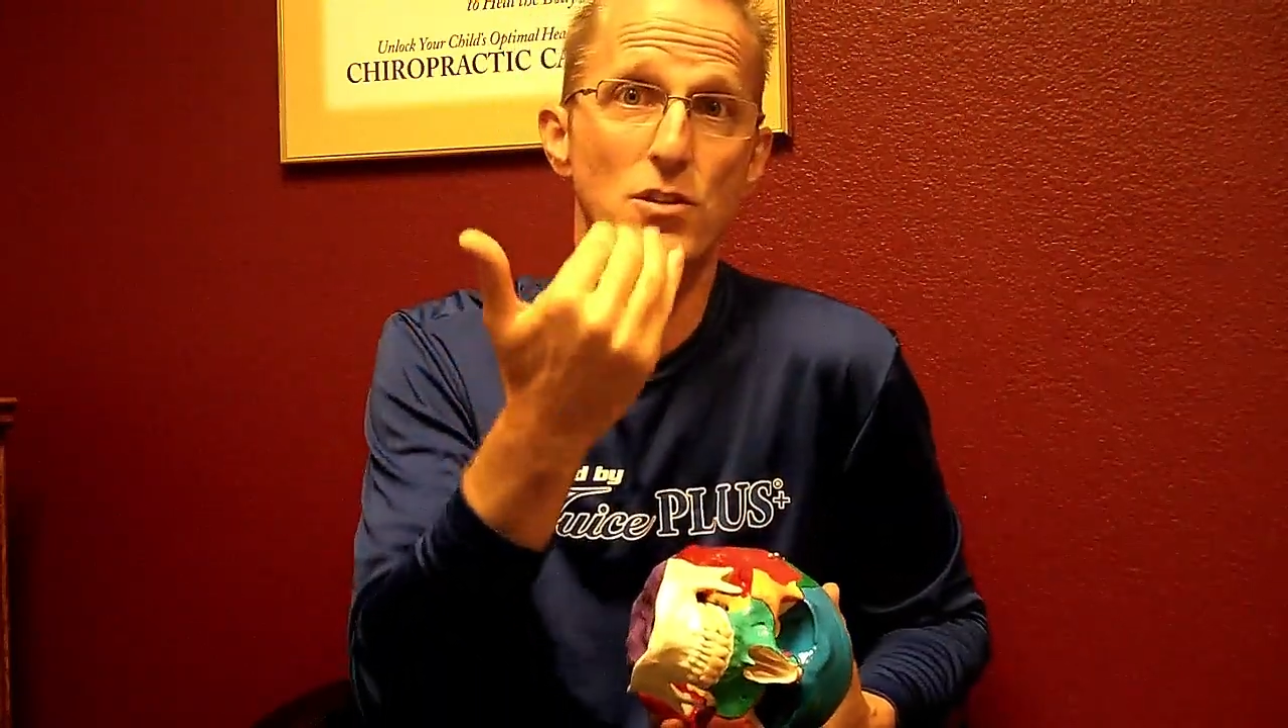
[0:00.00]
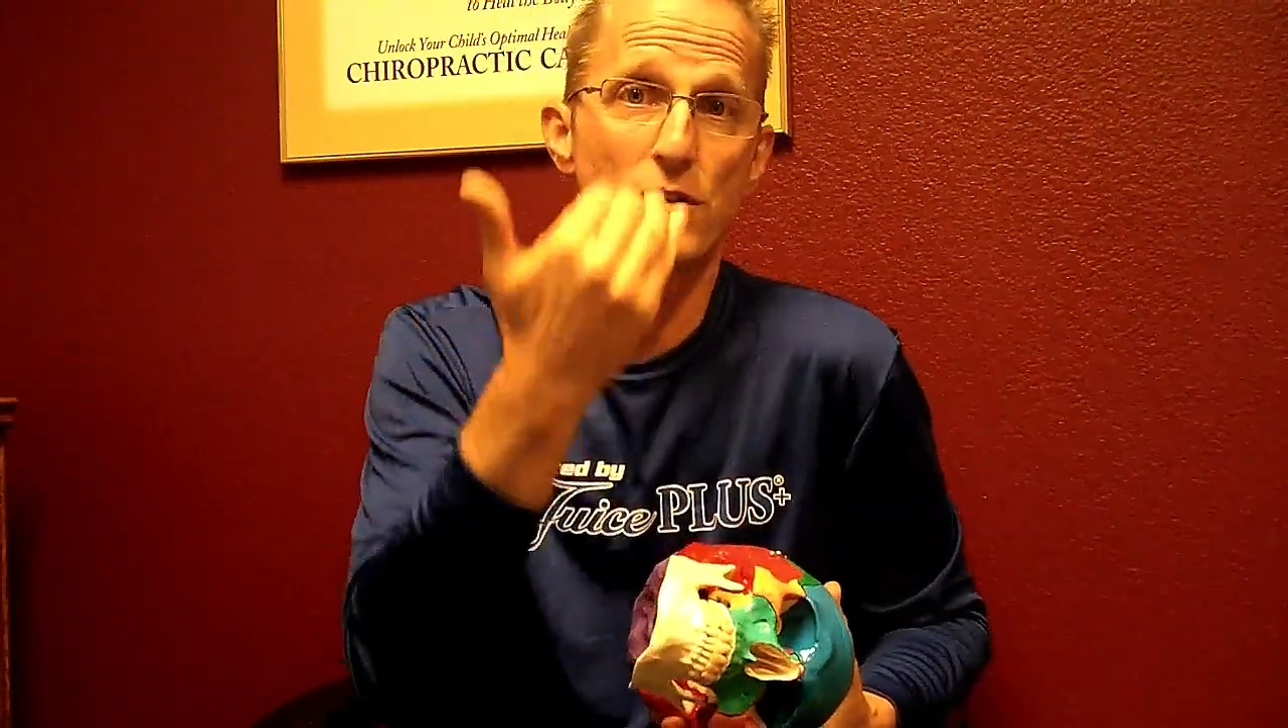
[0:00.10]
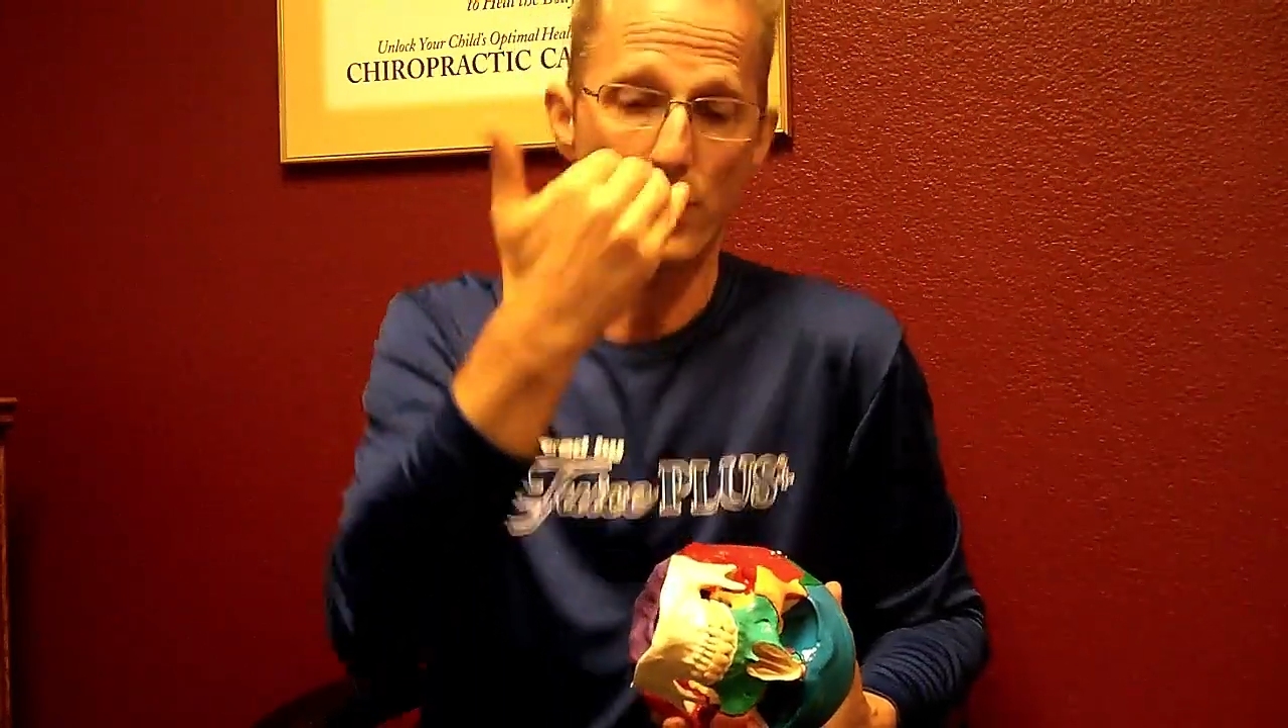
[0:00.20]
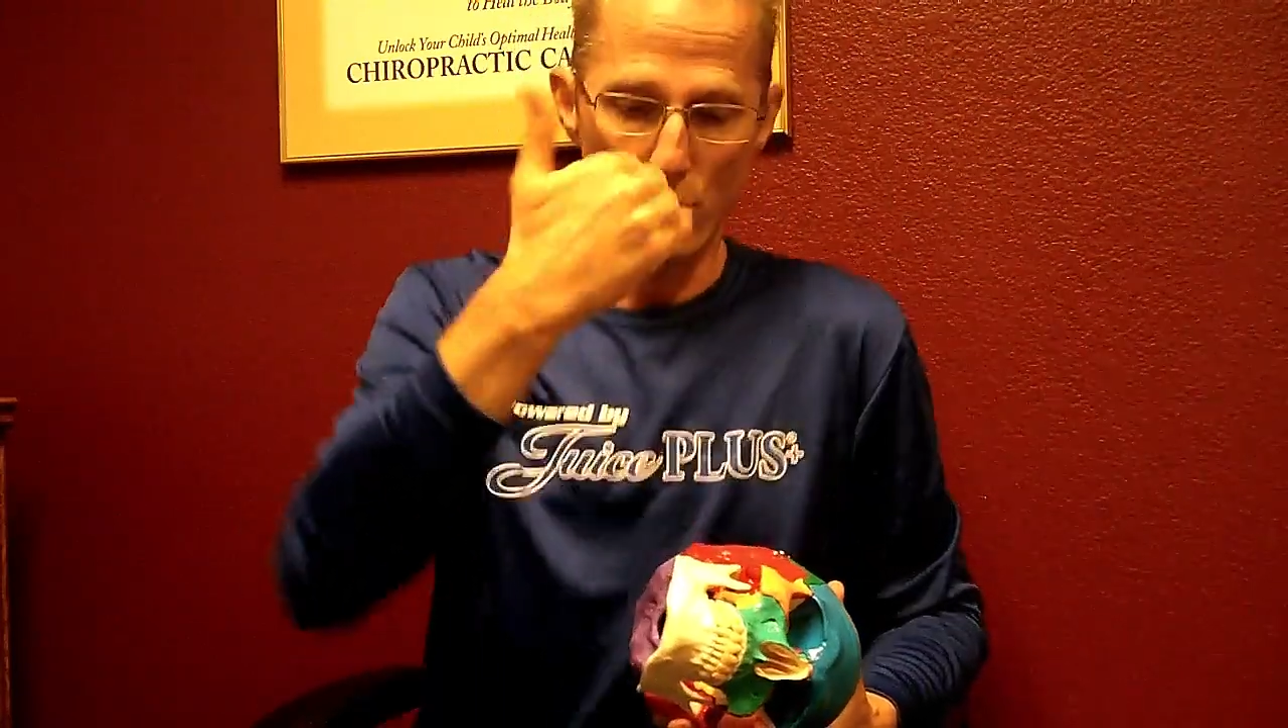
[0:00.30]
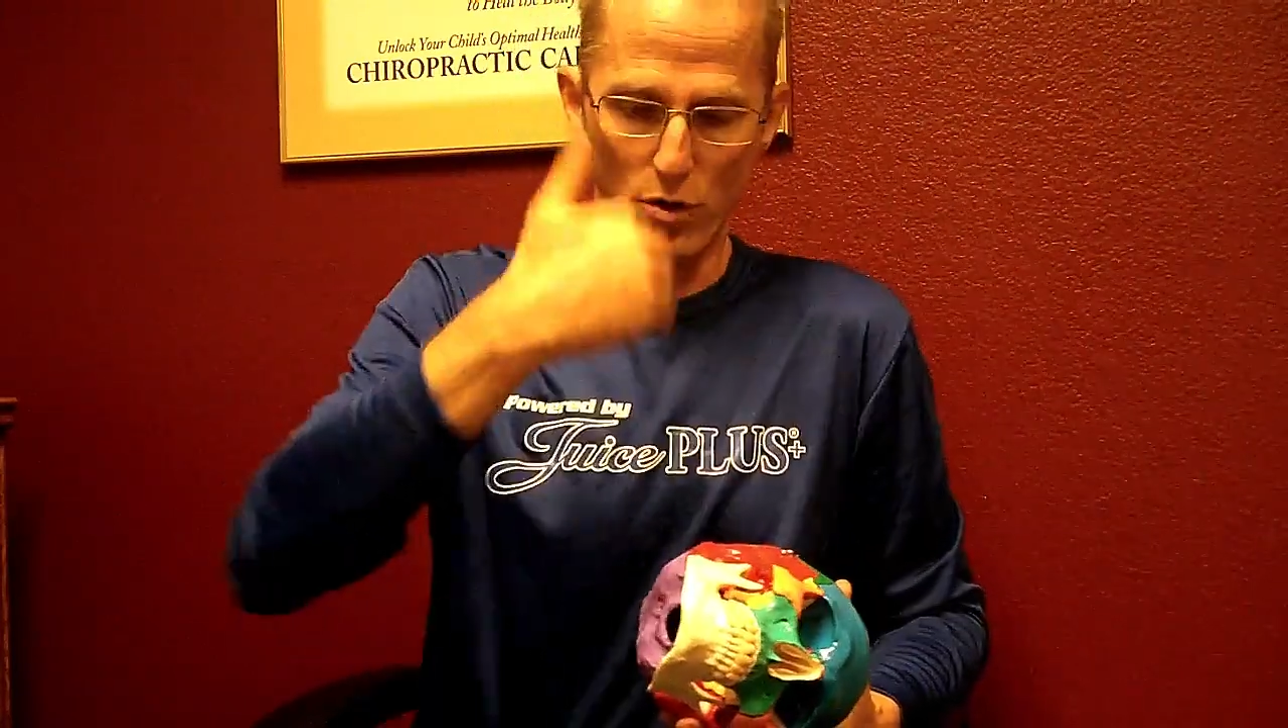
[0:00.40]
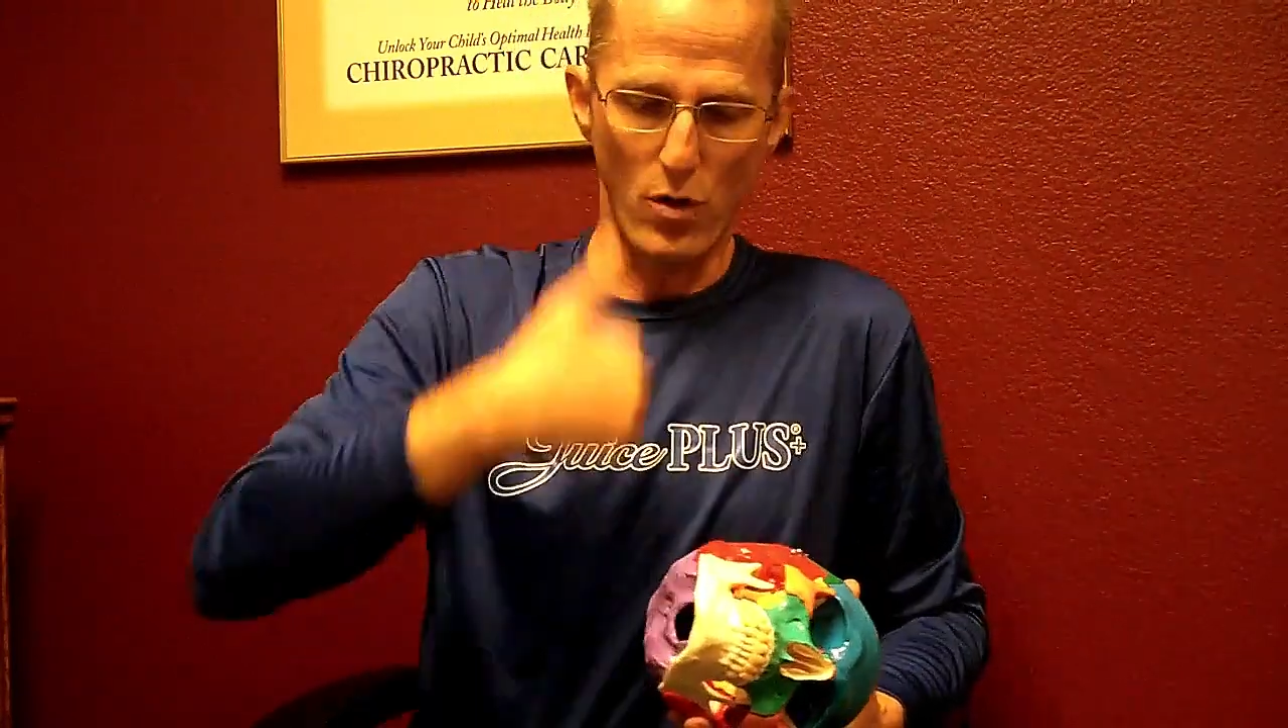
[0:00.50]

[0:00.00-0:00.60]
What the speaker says: nerve that will go